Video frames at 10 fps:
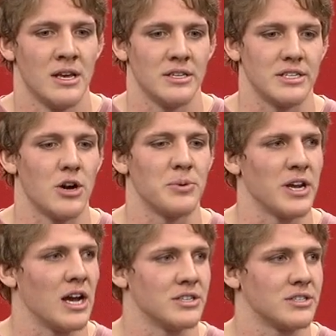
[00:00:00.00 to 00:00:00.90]
Just helping
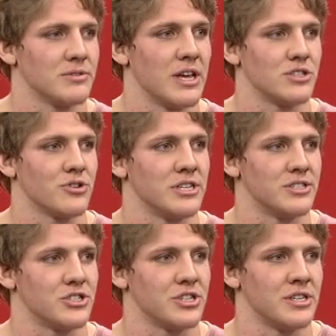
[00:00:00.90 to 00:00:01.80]
guys that
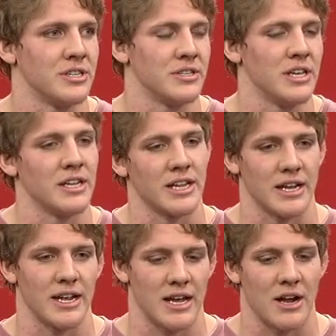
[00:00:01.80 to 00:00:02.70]
transition and getting
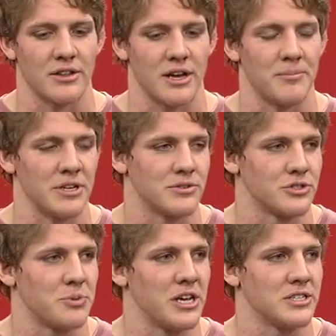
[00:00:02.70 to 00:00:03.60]
that out of that mental
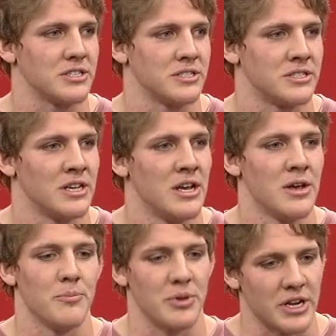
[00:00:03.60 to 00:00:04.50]
space is
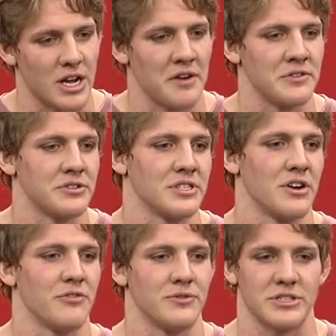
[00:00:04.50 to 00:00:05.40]
being confident in yourself.